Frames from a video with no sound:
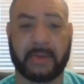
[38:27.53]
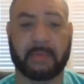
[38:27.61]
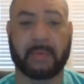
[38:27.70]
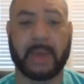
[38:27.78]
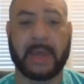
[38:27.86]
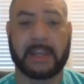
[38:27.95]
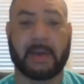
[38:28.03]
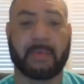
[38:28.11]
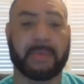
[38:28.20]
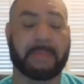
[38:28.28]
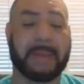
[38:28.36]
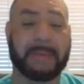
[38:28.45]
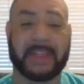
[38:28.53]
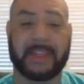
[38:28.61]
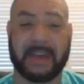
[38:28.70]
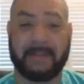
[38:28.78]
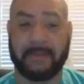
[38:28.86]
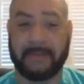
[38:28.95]
And, maybe
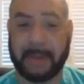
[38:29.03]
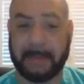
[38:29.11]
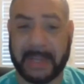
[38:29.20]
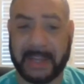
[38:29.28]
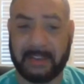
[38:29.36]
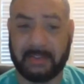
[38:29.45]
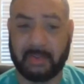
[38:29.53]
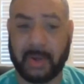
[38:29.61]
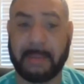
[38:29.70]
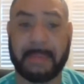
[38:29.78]
that they have a family history.